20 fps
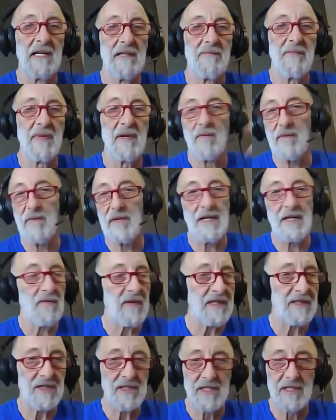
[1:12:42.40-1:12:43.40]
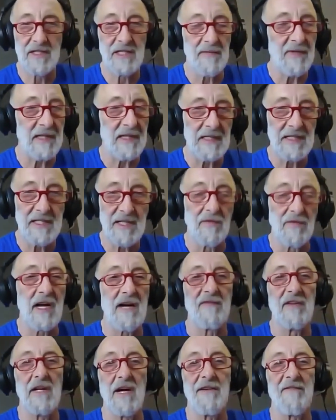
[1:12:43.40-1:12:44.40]
We typically don't
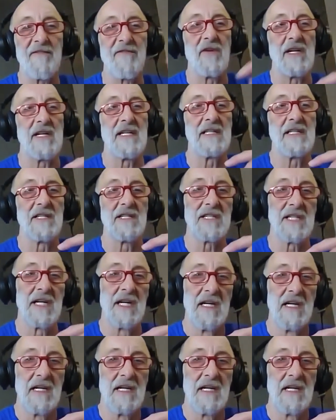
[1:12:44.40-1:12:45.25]
have a lot of friends,